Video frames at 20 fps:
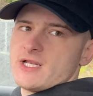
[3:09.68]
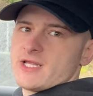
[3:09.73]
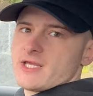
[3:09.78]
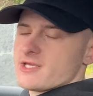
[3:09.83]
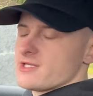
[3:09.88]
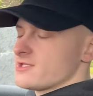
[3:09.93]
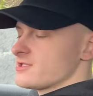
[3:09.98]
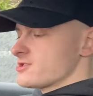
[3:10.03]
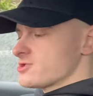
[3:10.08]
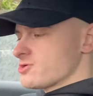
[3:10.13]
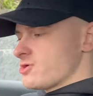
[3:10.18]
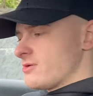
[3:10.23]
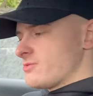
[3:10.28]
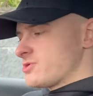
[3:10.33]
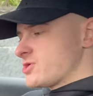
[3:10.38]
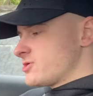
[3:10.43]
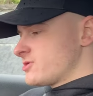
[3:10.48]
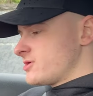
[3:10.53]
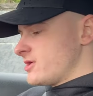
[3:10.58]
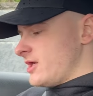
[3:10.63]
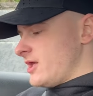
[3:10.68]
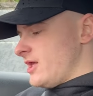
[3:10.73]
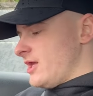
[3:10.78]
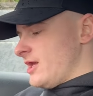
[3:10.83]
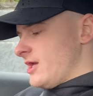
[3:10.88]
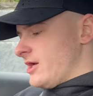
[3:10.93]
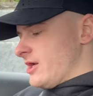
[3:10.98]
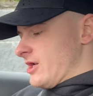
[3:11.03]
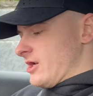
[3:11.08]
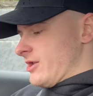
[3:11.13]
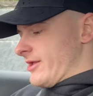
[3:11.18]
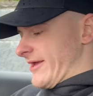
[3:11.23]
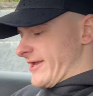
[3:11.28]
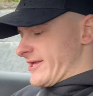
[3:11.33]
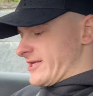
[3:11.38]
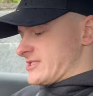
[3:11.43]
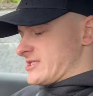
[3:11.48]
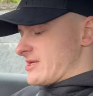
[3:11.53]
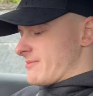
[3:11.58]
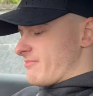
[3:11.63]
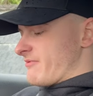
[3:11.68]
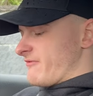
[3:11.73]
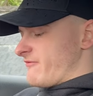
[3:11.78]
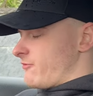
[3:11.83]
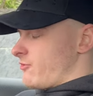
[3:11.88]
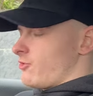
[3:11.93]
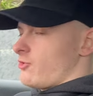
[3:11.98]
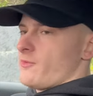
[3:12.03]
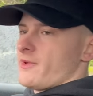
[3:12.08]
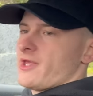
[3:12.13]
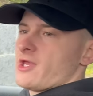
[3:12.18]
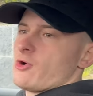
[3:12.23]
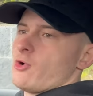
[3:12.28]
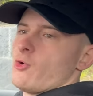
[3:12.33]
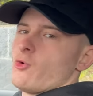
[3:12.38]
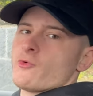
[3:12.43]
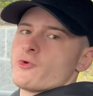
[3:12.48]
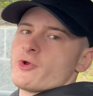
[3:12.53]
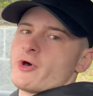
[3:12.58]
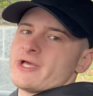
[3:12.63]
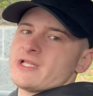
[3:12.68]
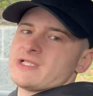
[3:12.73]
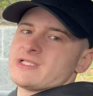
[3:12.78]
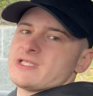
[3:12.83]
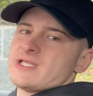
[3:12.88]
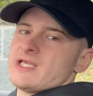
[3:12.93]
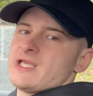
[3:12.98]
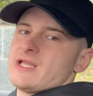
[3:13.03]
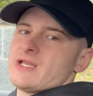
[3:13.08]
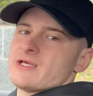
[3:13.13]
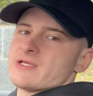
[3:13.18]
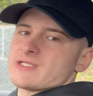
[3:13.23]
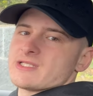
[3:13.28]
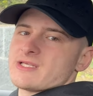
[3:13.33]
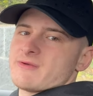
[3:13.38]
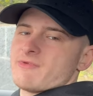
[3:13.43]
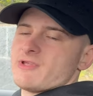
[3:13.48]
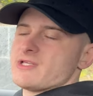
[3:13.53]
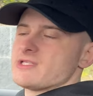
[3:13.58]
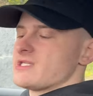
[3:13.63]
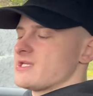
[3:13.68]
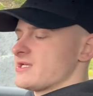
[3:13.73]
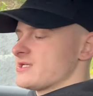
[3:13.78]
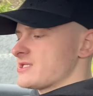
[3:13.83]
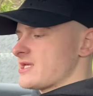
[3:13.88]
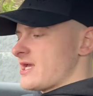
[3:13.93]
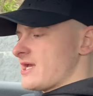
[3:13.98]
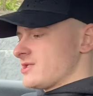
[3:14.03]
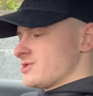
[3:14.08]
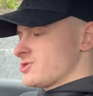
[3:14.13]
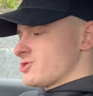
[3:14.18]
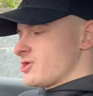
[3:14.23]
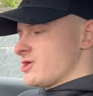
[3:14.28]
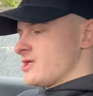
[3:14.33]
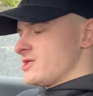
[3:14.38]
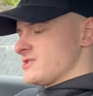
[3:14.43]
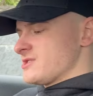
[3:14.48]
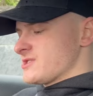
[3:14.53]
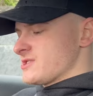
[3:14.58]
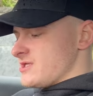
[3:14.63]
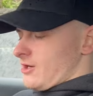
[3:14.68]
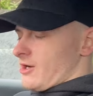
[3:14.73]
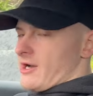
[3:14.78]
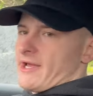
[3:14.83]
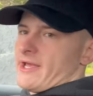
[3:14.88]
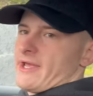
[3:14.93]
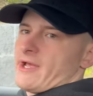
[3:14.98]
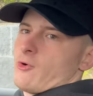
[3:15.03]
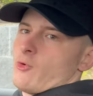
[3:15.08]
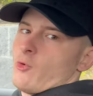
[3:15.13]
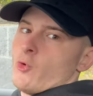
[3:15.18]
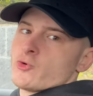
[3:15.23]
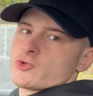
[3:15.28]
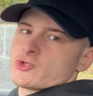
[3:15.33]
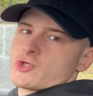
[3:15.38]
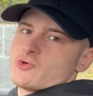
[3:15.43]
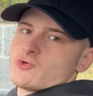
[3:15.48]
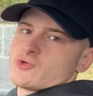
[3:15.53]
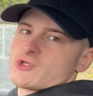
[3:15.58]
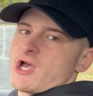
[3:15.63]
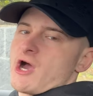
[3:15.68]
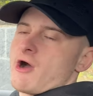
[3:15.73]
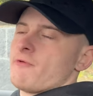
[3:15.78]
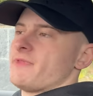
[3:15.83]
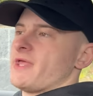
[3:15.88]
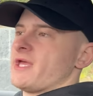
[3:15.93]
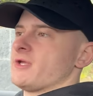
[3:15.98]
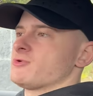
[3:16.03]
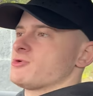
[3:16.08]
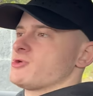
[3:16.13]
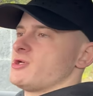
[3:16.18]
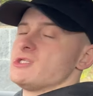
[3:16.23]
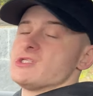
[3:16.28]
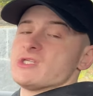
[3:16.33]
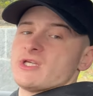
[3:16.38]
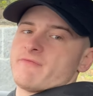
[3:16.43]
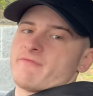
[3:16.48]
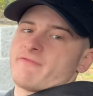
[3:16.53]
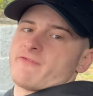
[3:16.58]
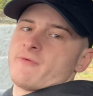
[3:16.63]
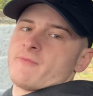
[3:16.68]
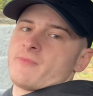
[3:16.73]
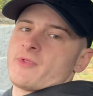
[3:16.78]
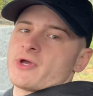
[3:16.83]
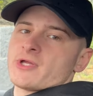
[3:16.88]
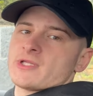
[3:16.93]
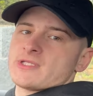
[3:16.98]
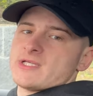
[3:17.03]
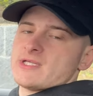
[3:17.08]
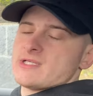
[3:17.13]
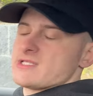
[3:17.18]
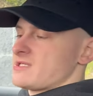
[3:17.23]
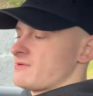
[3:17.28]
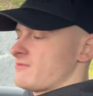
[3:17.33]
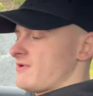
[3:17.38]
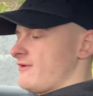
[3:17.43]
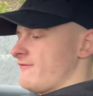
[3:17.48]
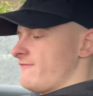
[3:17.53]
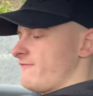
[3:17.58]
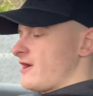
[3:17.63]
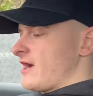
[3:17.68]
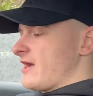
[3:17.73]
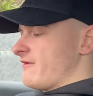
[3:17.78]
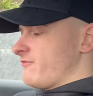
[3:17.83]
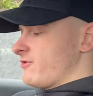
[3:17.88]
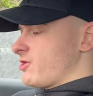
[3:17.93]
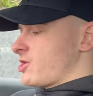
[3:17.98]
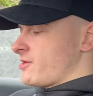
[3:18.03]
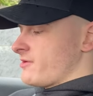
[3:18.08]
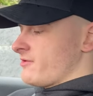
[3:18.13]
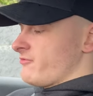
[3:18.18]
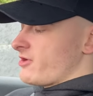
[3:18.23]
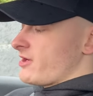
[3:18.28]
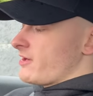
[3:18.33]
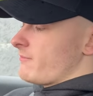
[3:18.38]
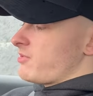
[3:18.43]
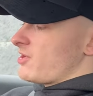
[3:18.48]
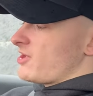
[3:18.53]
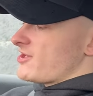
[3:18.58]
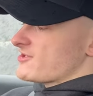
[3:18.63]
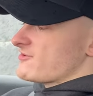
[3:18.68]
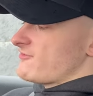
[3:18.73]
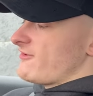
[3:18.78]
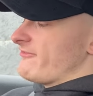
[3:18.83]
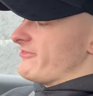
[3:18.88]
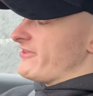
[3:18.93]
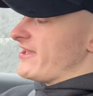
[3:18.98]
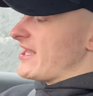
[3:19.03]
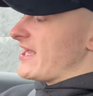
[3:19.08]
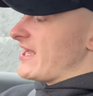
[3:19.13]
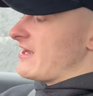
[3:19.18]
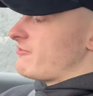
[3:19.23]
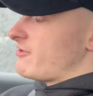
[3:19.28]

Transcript: link in description. Like I said before, we caught 1976 entries. I also scalped entries in from 1975. We're currently running plus 50k